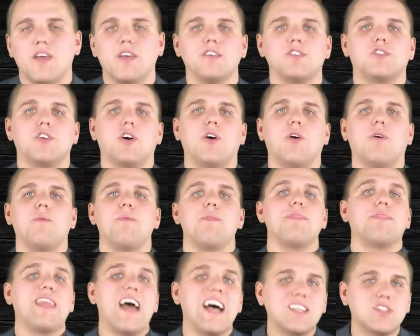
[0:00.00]
So
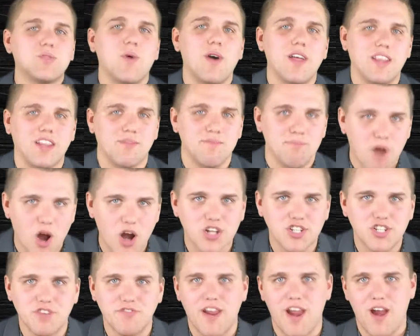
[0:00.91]
that's what
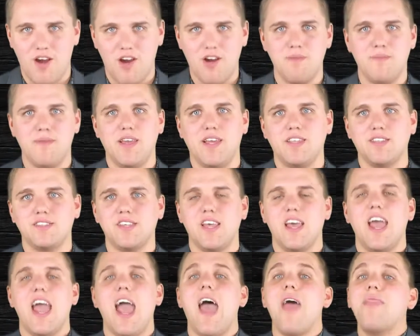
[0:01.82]
margin of error means.
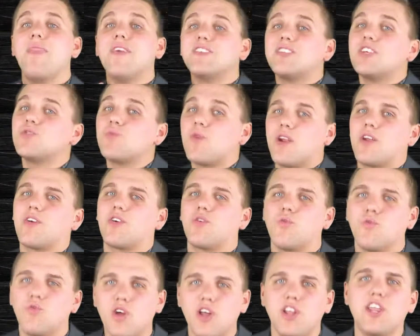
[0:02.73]
And this is what a
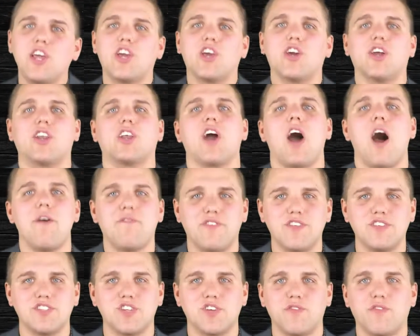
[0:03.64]
really good
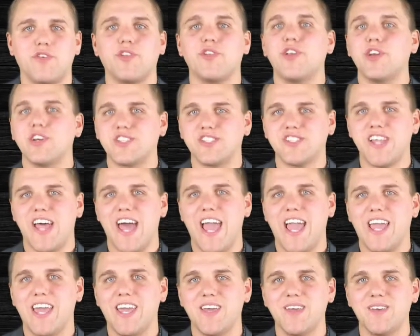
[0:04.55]
confidence interval looks
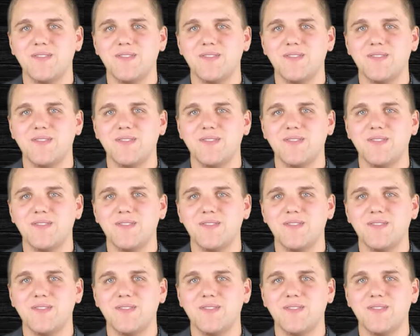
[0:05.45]
like.